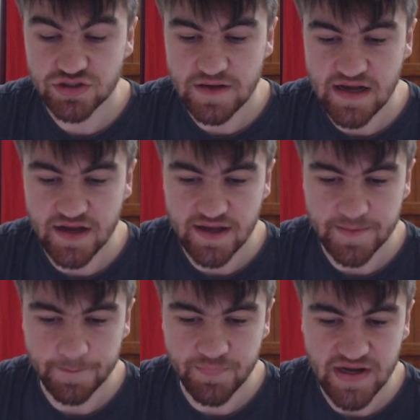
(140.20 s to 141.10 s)

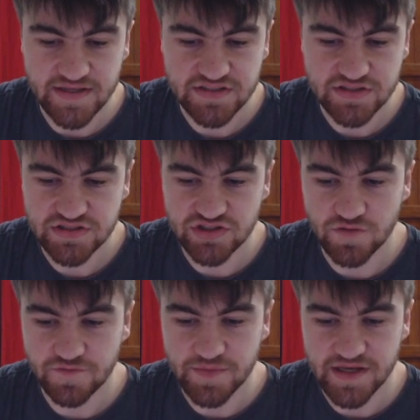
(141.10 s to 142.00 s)
But
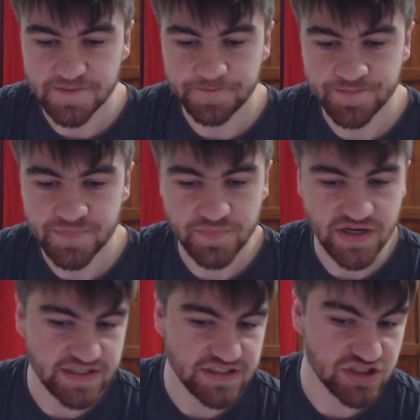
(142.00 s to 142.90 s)
not for me,
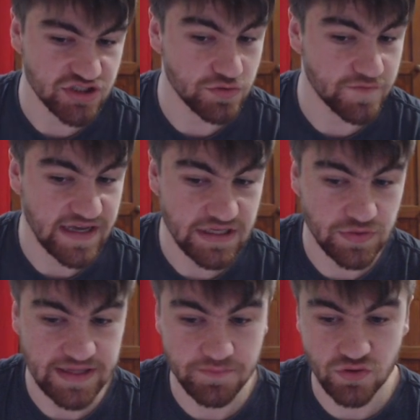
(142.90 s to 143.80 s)
but good for
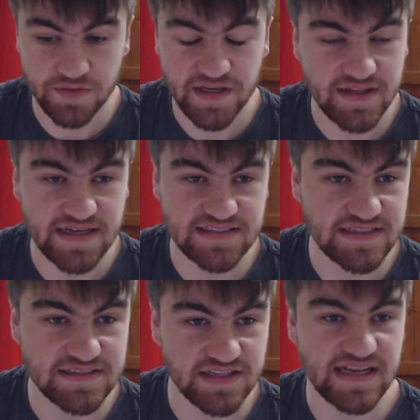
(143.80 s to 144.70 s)
anyone that brought him in, as
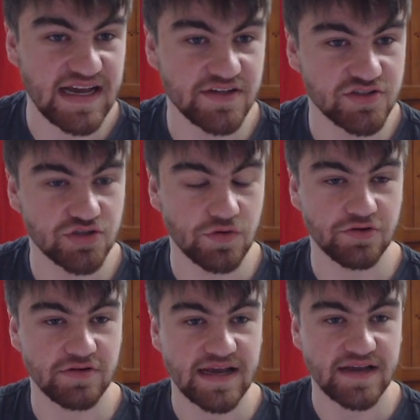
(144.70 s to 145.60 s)
he's going to gain
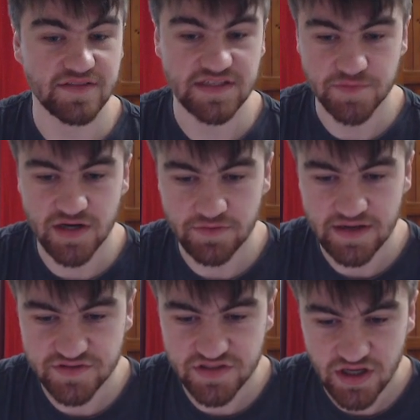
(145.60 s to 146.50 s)
200k in these buy
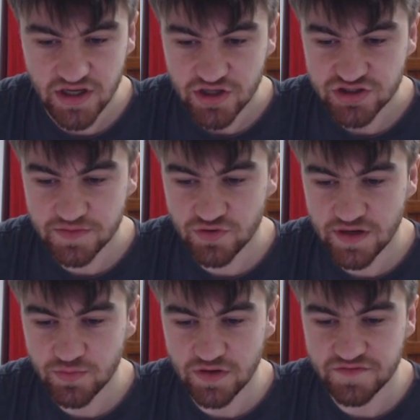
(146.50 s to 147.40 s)
rounds. Tom
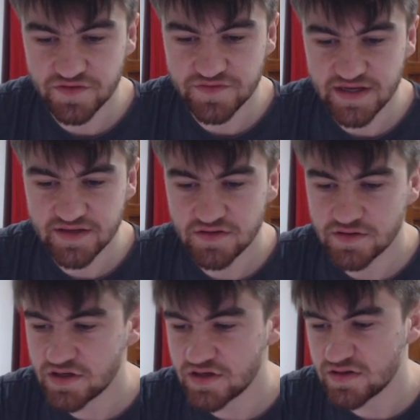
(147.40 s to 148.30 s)
Green, 115,
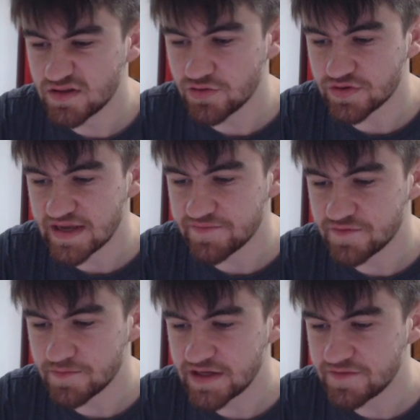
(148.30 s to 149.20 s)
low game
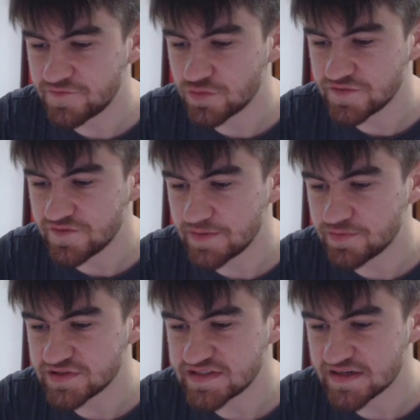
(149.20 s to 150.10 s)
from him, 45
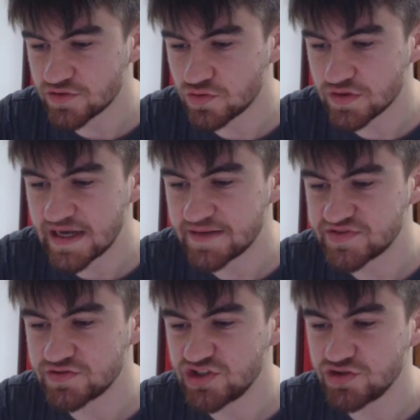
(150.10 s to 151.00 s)
points second quarter,
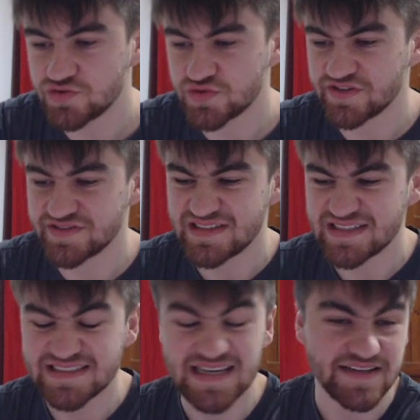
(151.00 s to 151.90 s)
absolutely huge, was on
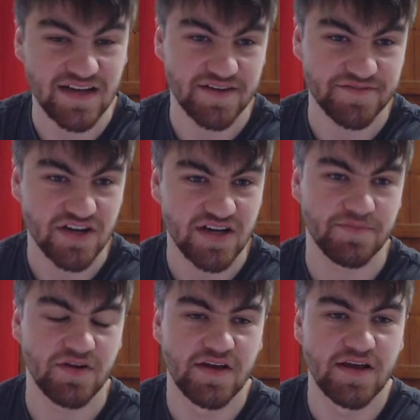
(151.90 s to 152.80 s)
68 at
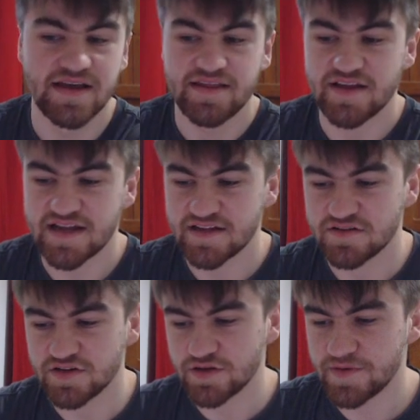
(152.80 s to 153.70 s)
halftime, then had a
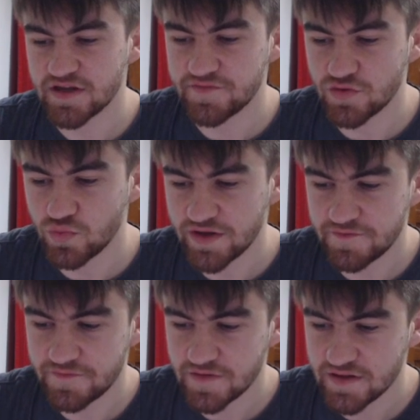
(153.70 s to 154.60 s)
little bit of a
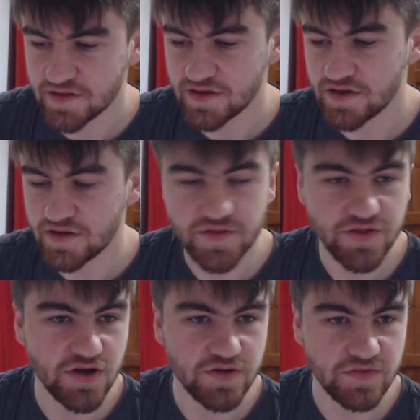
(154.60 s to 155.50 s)
whiff in the
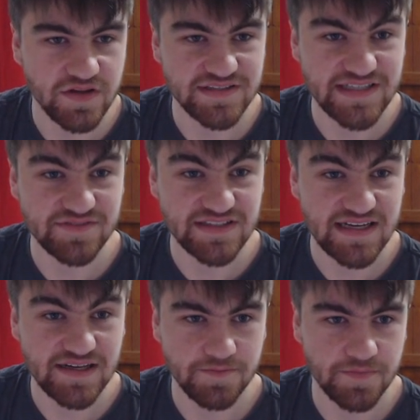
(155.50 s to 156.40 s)
third with a
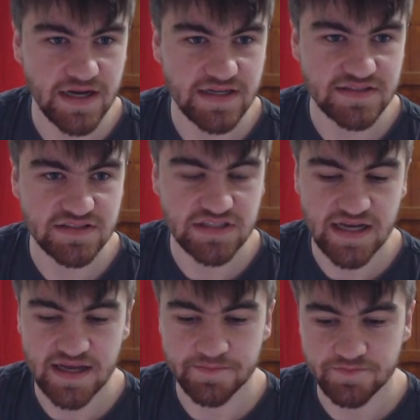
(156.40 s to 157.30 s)
17, but
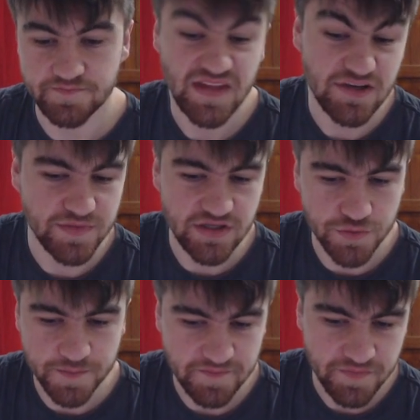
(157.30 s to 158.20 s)
he'll be
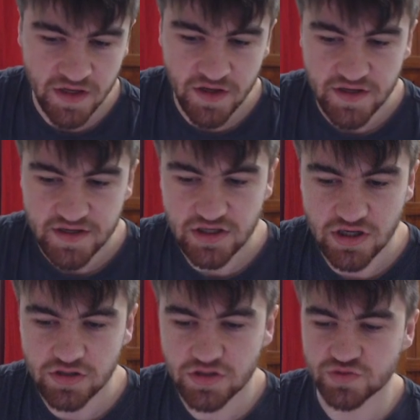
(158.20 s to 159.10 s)
good.
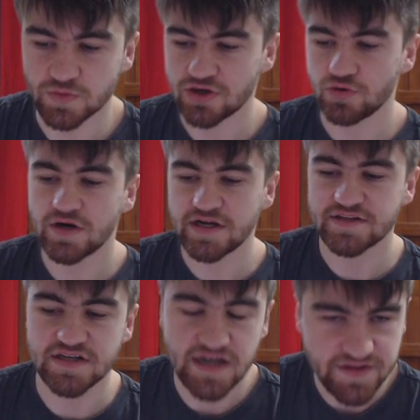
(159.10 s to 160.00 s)
Cogs, 101,
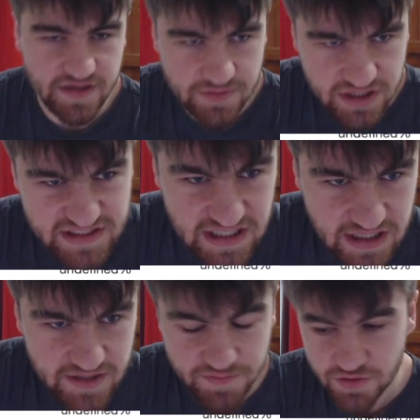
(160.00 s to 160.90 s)
a guy that I'm going to
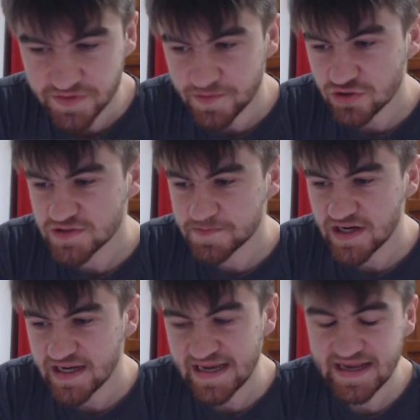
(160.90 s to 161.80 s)
target probably
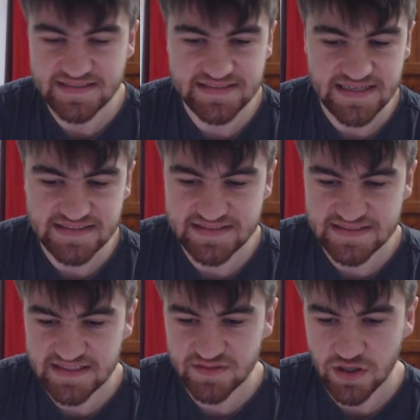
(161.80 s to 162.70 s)
post-buy as
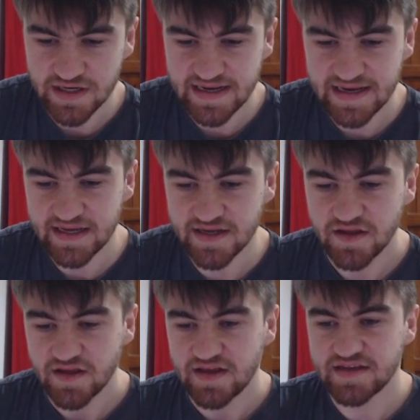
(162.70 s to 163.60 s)
861k,
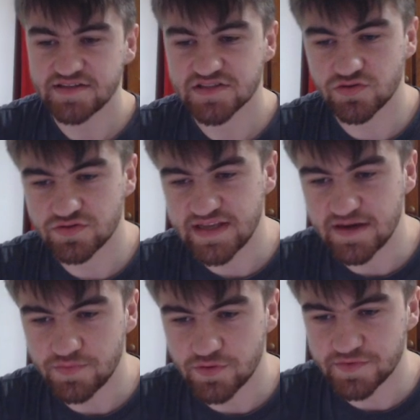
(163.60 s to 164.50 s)
he's gone down probably